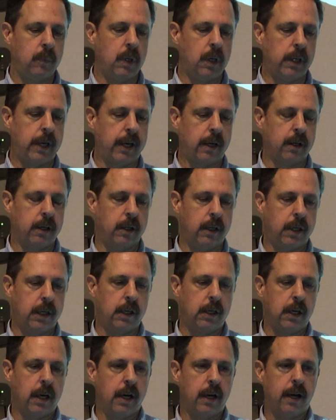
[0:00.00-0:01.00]
like on
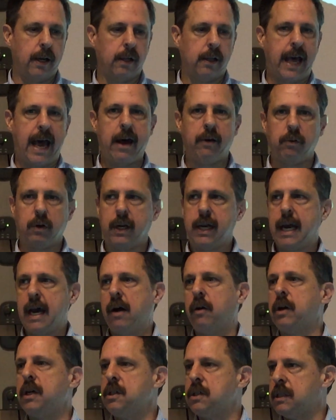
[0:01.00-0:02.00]
the Loudoun
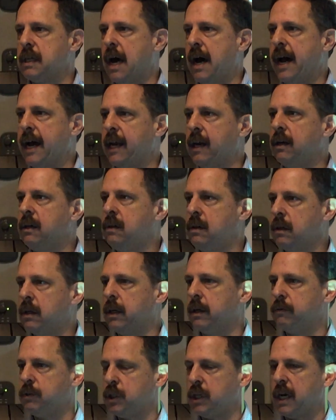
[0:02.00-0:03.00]
County side
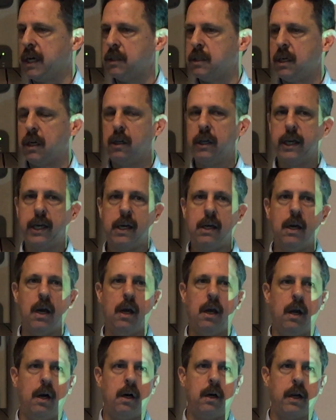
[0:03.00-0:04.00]
of Chantilly
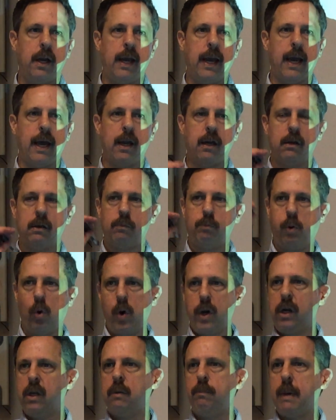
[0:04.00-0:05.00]
and
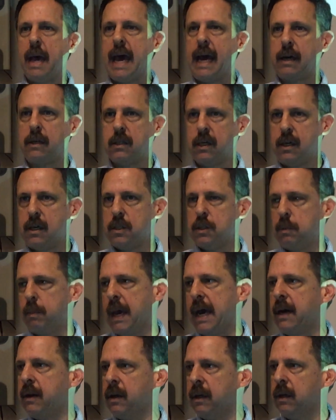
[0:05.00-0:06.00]
pointed back to his
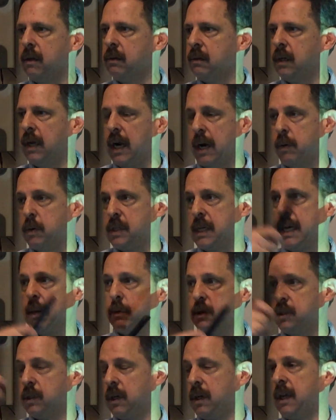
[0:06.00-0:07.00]
mountain and I was
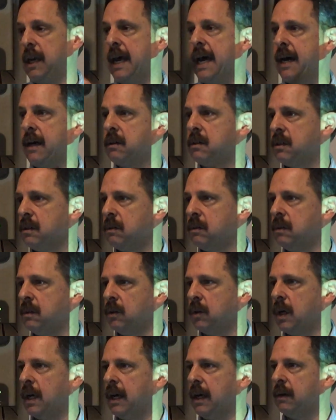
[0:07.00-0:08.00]
able to connect,
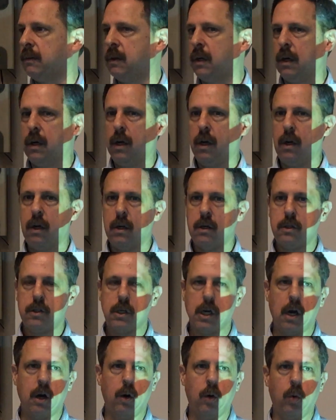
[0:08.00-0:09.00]
okay?
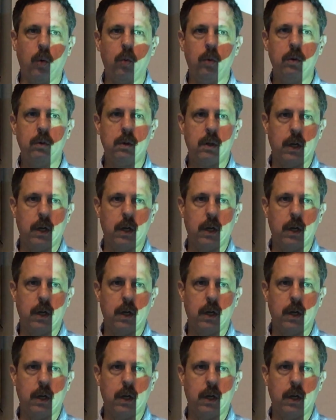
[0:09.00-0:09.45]
So